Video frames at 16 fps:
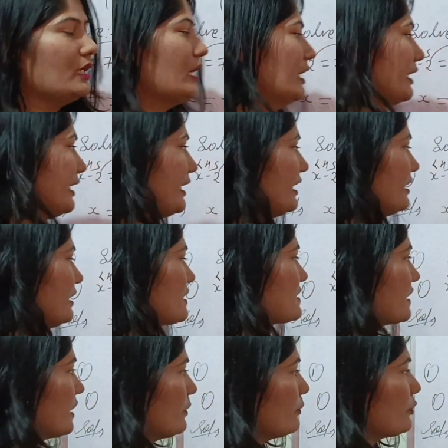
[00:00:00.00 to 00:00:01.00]
Again the
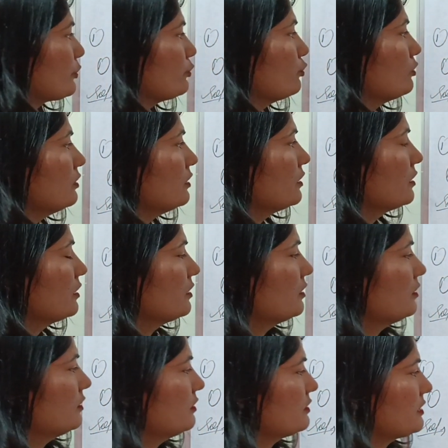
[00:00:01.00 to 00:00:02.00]
same rule.
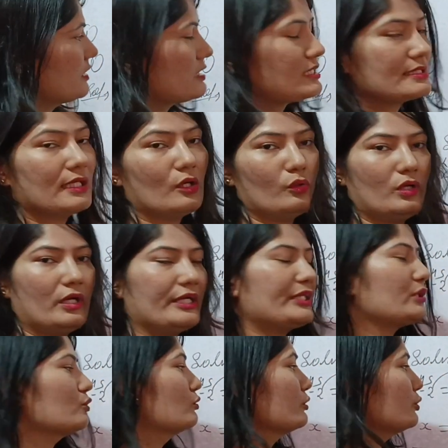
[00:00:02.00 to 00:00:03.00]
Just now
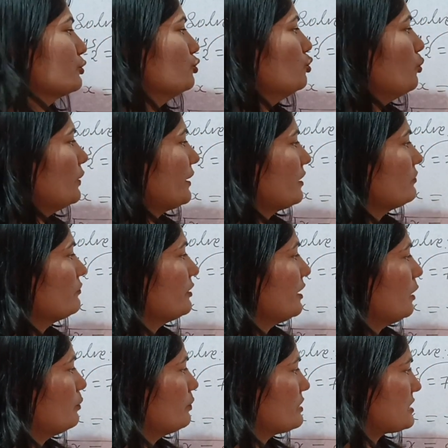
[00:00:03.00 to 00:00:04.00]
I told you whatever
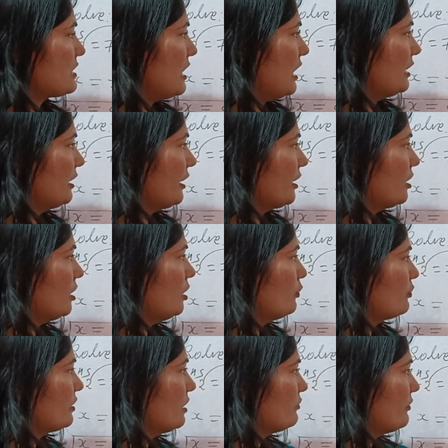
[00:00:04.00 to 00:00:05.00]
numbers are
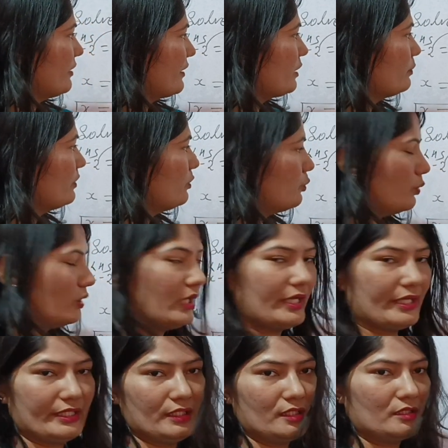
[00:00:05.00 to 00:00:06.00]
there with the variable
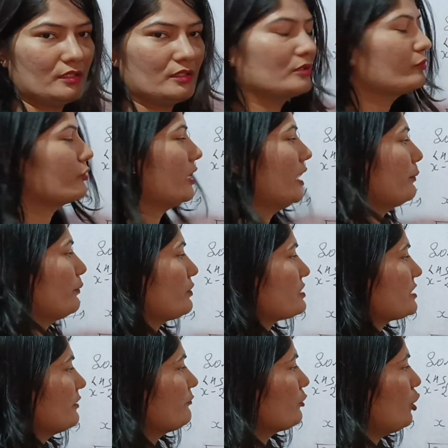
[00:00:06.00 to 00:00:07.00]
y, you have
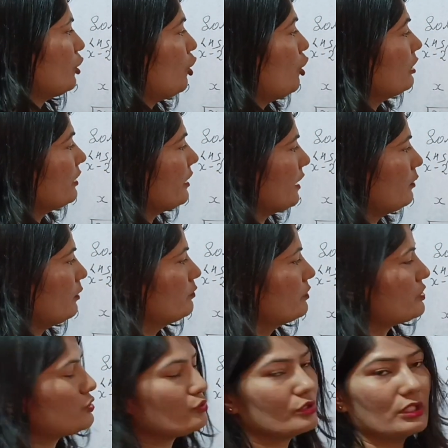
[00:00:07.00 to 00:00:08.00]
to shift all the
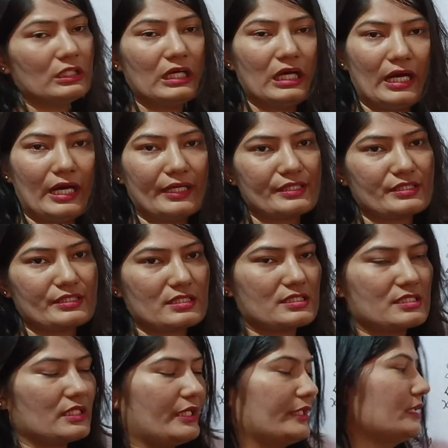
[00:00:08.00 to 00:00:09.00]
numbers to the RHS
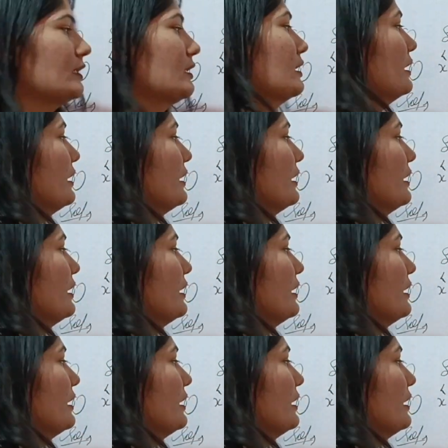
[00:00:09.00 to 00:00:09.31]
side.